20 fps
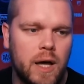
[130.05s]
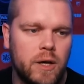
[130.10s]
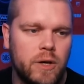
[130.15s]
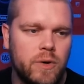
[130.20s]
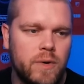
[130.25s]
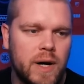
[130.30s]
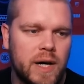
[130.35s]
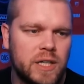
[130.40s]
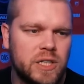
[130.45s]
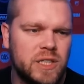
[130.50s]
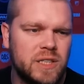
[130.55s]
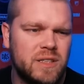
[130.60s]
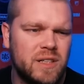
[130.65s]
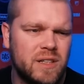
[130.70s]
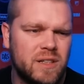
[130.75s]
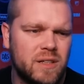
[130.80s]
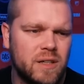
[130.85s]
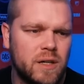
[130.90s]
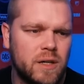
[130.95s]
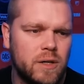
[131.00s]
Who actually
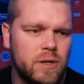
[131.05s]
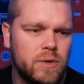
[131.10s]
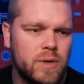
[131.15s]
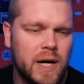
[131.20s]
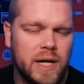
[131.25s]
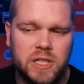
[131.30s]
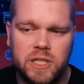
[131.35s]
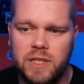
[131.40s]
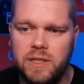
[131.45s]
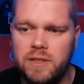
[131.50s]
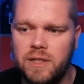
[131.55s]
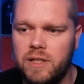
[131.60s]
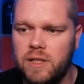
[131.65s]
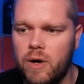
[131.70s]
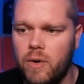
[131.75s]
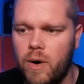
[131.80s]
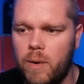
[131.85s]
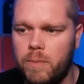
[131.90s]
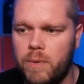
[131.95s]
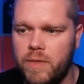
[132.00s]
did
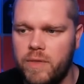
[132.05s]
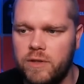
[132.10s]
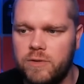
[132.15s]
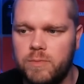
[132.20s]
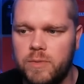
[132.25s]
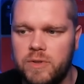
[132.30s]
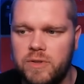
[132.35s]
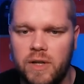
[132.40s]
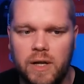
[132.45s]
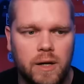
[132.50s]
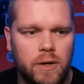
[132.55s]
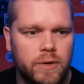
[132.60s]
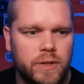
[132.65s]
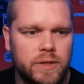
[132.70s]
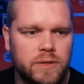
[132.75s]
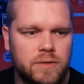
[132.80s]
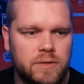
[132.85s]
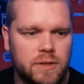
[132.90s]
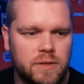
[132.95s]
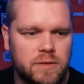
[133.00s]
go up in this particular
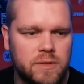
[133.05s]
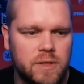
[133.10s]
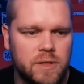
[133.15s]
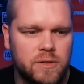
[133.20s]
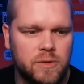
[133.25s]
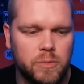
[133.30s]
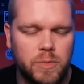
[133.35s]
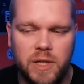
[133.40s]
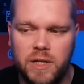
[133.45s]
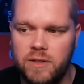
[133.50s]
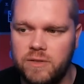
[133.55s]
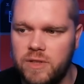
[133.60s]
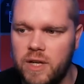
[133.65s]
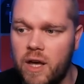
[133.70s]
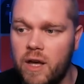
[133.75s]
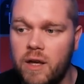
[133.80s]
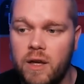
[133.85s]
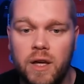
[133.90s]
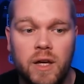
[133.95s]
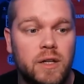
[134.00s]
instance? This will be easier.
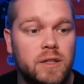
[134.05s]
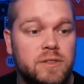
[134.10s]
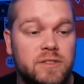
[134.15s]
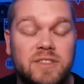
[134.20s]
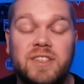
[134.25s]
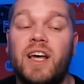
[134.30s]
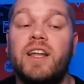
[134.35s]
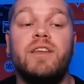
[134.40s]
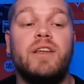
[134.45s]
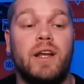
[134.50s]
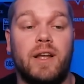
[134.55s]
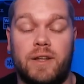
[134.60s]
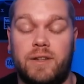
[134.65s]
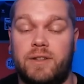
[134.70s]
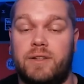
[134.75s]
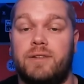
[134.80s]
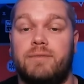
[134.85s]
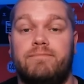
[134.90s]
Sunderland